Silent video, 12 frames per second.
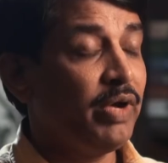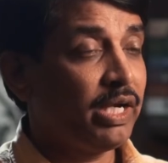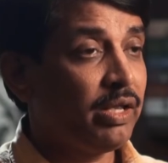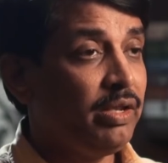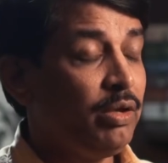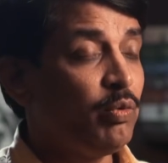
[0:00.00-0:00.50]

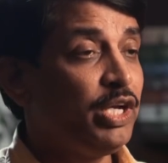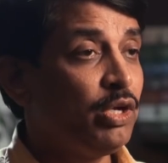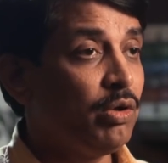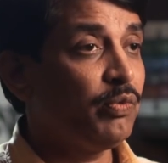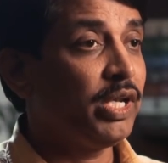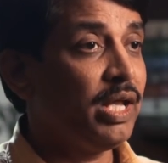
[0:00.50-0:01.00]
vector
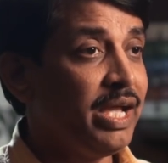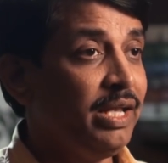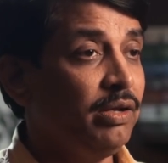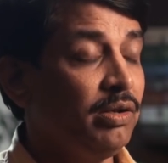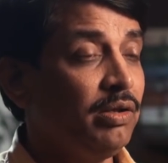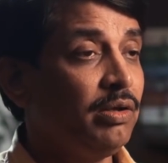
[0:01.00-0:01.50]
equation of a
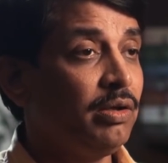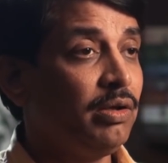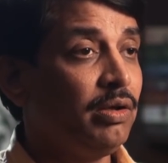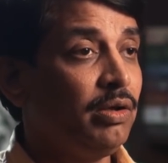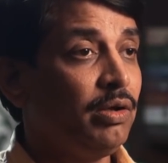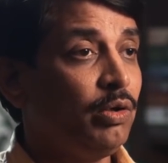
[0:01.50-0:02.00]
line.
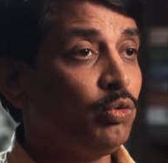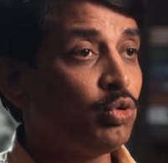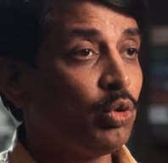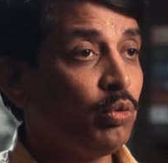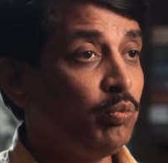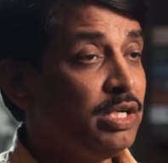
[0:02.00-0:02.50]

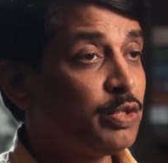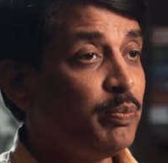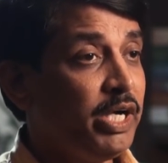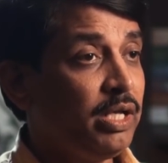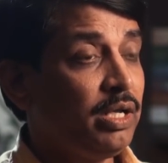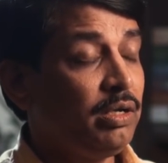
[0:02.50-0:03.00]
So it's
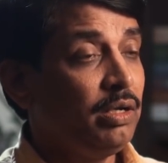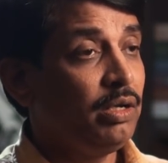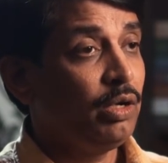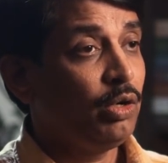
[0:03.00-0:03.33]
better